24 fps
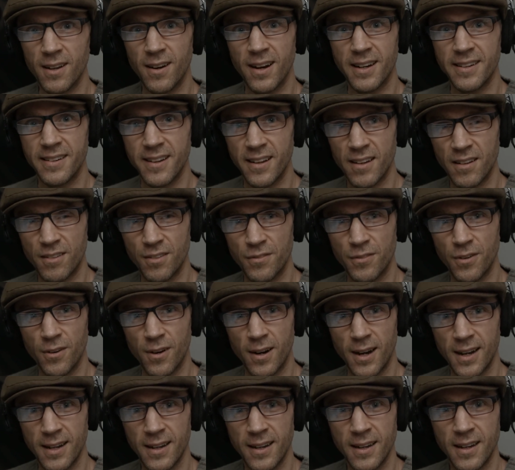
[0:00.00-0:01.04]

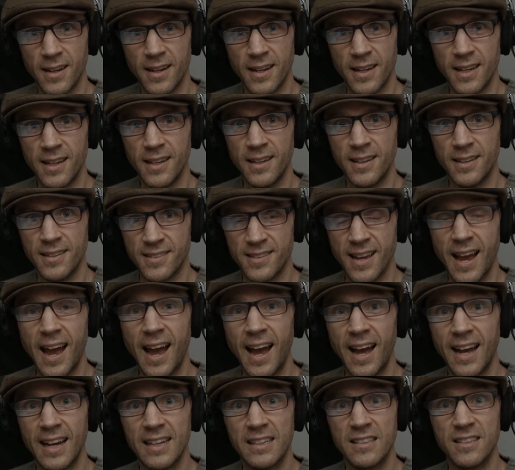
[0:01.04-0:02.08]
identify is
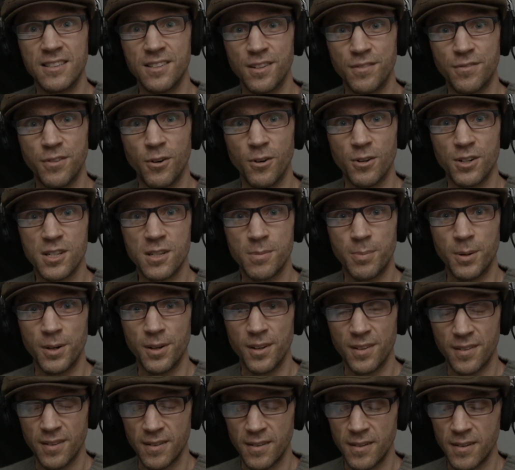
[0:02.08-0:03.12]
as a forest
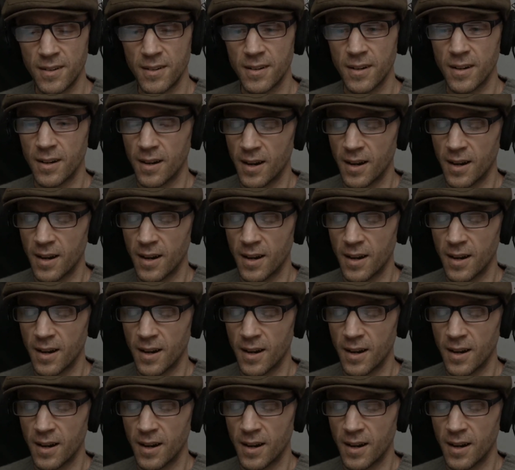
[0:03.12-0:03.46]
person.